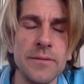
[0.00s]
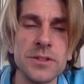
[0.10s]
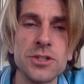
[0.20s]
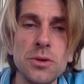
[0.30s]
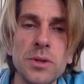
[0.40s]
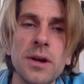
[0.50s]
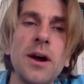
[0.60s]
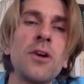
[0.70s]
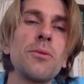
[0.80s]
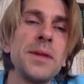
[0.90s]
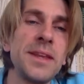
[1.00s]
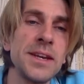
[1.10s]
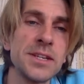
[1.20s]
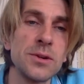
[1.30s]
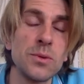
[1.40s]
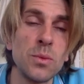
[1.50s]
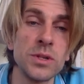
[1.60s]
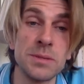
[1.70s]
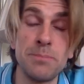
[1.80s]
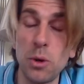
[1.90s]
So the argumentation
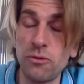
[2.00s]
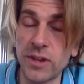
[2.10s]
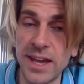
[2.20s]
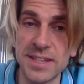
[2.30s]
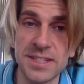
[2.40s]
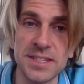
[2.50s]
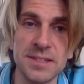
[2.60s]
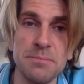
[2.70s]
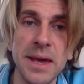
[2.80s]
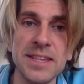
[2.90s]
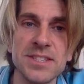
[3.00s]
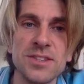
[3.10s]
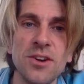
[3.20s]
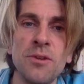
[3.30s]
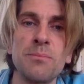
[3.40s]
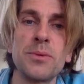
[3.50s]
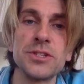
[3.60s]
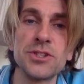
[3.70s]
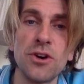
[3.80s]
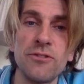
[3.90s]
was in both cases based on
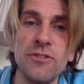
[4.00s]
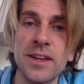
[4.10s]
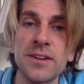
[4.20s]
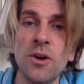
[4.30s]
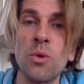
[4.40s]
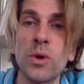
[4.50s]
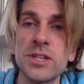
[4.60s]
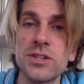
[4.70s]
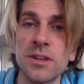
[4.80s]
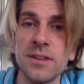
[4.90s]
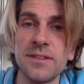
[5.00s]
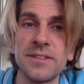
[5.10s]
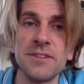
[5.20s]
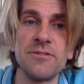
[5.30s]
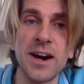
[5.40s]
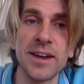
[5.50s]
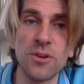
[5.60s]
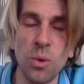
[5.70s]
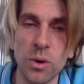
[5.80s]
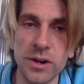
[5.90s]
preserving the original divine
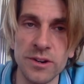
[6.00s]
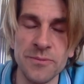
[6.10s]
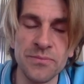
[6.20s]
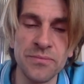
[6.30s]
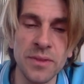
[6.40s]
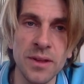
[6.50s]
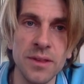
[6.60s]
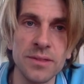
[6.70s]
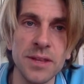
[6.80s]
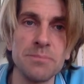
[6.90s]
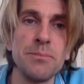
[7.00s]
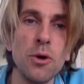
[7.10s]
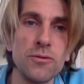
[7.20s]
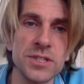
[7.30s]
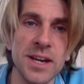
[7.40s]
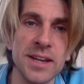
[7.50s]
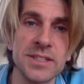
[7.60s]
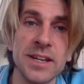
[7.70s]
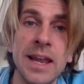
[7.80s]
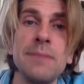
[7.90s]
order that both
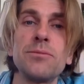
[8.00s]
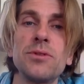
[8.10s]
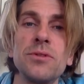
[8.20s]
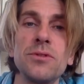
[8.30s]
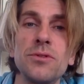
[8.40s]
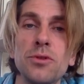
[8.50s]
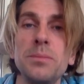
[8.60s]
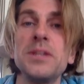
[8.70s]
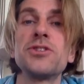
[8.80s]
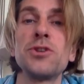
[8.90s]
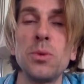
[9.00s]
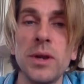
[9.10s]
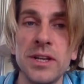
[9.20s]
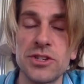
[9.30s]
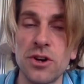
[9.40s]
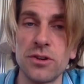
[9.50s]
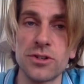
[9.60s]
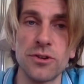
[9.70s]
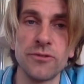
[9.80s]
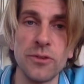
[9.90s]
sides claimed to be solely in
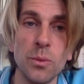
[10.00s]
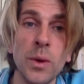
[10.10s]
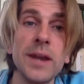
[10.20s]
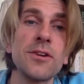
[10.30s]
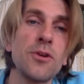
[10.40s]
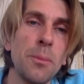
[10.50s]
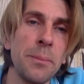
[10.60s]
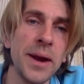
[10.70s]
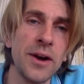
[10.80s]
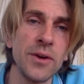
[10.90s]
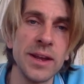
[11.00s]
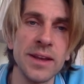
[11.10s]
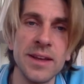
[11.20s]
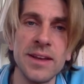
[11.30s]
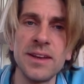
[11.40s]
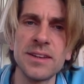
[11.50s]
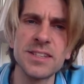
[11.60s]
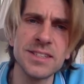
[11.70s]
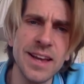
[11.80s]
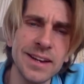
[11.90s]
charge of when comparing
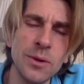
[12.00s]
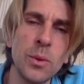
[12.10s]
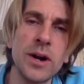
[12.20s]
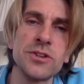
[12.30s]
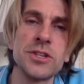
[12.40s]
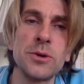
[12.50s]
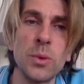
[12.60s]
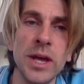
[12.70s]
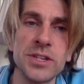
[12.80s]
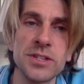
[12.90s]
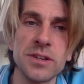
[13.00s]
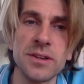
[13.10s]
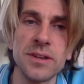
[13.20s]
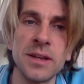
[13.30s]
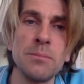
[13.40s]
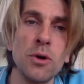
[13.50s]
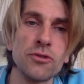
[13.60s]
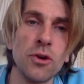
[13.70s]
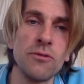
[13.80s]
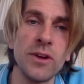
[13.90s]
the slightly weird situation in
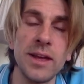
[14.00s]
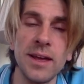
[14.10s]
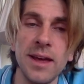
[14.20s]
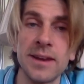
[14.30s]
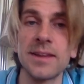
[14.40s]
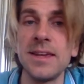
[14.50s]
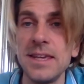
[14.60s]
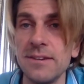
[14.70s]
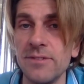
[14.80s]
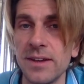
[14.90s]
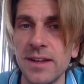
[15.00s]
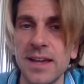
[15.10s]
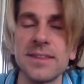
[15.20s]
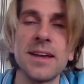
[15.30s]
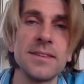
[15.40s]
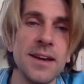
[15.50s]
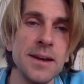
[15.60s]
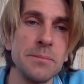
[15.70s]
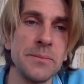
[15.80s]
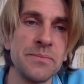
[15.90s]
Moscow and Kiev at that time.